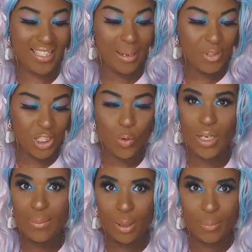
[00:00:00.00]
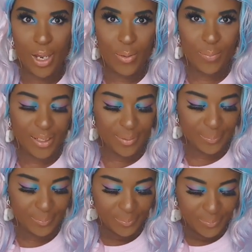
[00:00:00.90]
So let me just quickly pop it
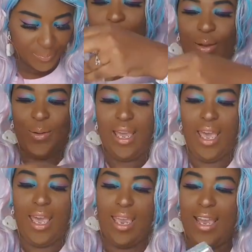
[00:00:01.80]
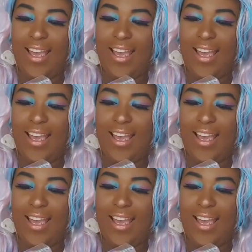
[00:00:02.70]
open. Okay.